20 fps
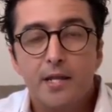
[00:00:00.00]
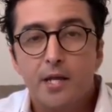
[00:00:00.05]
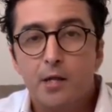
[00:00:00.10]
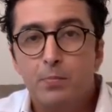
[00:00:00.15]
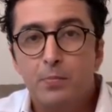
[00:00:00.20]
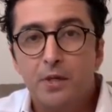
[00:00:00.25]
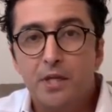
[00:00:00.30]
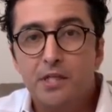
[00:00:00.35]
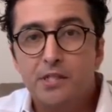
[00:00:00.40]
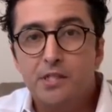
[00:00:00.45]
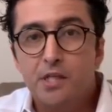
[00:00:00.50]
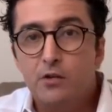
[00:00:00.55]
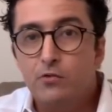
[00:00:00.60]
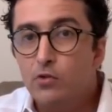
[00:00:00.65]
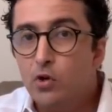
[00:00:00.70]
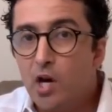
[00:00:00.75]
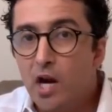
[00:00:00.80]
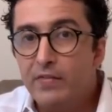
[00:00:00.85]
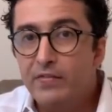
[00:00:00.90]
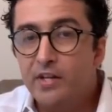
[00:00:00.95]
That means that if
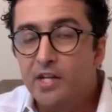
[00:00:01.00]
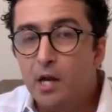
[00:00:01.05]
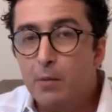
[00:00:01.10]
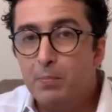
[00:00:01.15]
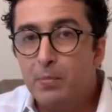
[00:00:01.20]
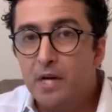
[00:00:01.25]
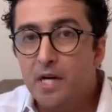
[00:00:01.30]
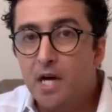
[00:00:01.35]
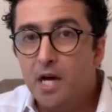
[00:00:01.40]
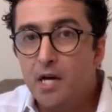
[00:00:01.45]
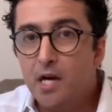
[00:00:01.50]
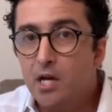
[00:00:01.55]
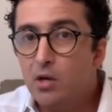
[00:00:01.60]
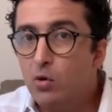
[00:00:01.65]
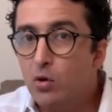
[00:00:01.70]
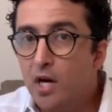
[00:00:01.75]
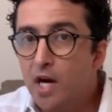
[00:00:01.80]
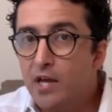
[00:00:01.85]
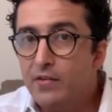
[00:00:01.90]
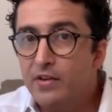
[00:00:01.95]
you're having that banana,
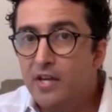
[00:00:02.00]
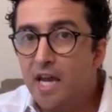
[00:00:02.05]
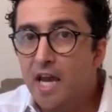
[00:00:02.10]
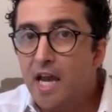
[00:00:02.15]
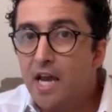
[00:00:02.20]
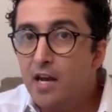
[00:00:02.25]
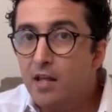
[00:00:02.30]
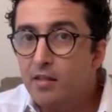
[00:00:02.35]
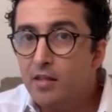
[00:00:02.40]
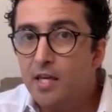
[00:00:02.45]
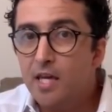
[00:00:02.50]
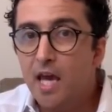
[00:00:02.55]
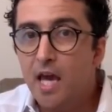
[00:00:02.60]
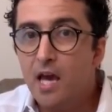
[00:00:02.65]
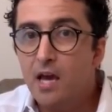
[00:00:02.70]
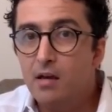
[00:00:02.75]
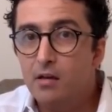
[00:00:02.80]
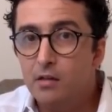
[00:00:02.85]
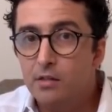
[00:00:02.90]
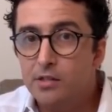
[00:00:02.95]
you're not having anything
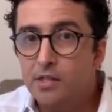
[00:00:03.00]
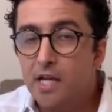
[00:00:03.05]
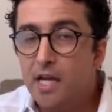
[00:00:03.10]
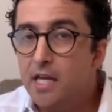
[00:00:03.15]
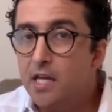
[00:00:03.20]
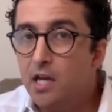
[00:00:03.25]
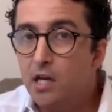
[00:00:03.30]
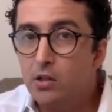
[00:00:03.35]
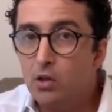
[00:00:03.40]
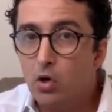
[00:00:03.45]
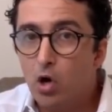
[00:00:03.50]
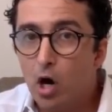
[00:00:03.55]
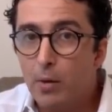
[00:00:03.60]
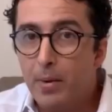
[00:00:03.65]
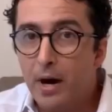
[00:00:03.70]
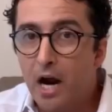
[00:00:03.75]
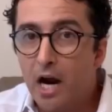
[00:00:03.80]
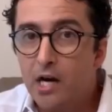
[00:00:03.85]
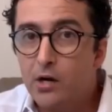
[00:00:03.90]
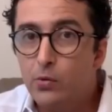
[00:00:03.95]
else, any other
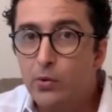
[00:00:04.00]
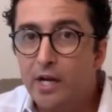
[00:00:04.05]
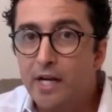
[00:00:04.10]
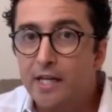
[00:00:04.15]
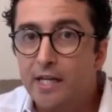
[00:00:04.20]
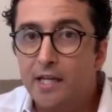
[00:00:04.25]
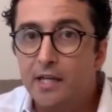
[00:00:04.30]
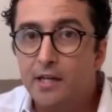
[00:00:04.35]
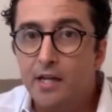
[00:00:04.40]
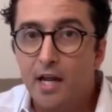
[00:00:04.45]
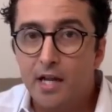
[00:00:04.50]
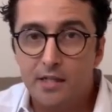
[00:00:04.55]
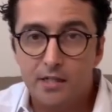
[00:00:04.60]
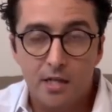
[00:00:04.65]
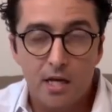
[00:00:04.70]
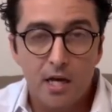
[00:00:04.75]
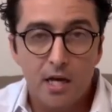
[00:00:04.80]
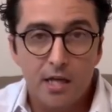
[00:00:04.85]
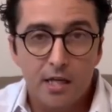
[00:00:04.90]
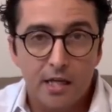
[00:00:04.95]
carbohydrate in
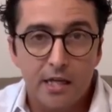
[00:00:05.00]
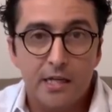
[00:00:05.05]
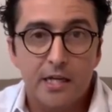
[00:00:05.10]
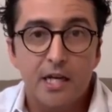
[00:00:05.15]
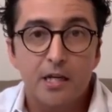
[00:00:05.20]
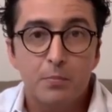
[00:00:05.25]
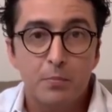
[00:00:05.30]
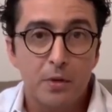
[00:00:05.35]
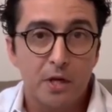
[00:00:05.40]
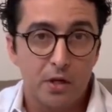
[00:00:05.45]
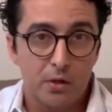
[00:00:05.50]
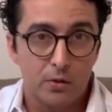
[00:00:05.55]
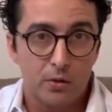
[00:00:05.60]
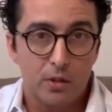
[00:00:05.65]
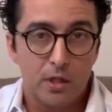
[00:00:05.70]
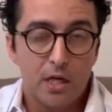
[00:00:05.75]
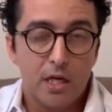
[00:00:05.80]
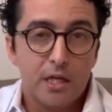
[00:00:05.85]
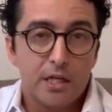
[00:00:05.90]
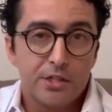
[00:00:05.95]
that in that
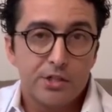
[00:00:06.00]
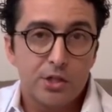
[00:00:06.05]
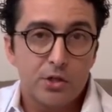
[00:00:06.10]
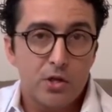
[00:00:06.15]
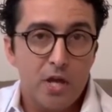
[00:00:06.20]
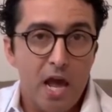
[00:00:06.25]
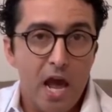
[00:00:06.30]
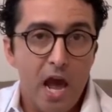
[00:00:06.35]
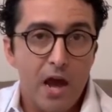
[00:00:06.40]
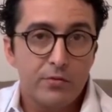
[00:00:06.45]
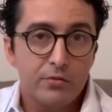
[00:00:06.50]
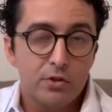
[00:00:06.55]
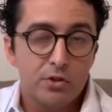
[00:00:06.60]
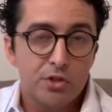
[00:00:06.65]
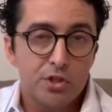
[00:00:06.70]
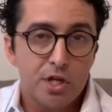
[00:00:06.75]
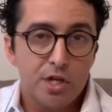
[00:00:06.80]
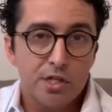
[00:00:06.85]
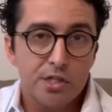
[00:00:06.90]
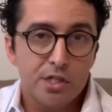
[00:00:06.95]
meal. So you have to
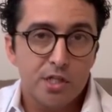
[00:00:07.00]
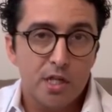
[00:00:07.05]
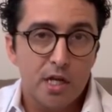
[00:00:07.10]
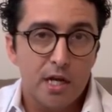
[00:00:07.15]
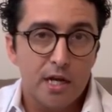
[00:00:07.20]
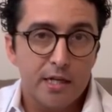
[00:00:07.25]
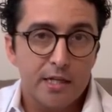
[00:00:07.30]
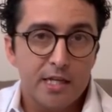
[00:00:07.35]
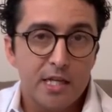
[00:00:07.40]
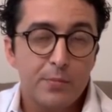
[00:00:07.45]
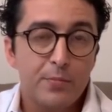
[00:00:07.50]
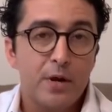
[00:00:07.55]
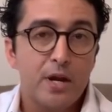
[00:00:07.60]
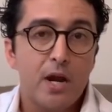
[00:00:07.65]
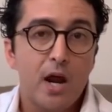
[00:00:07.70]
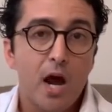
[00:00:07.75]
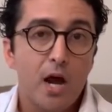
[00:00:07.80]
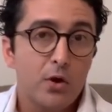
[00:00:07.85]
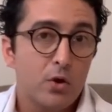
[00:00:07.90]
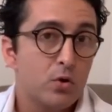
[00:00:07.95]
just uh, keep
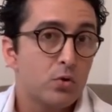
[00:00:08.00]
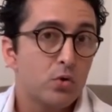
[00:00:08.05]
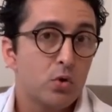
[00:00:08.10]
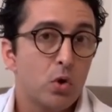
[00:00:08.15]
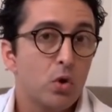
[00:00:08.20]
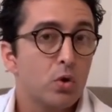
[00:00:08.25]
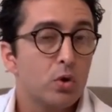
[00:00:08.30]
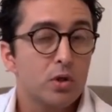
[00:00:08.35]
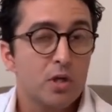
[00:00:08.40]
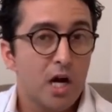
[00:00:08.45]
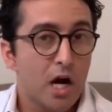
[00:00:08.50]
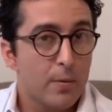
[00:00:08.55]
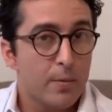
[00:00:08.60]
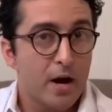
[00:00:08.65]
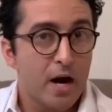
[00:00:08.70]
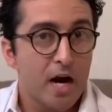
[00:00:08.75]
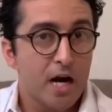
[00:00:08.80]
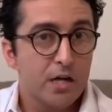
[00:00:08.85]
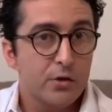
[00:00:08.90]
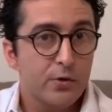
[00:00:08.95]
an eye on total
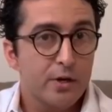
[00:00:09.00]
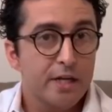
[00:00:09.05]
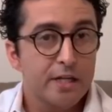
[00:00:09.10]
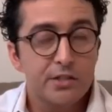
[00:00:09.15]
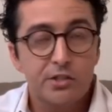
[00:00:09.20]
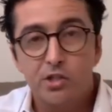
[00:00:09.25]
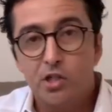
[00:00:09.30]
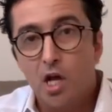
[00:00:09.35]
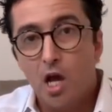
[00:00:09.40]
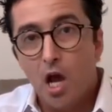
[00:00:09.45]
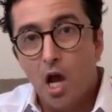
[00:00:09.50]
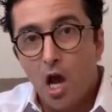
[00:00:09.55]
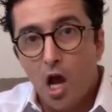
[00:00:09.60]
carbohydrates.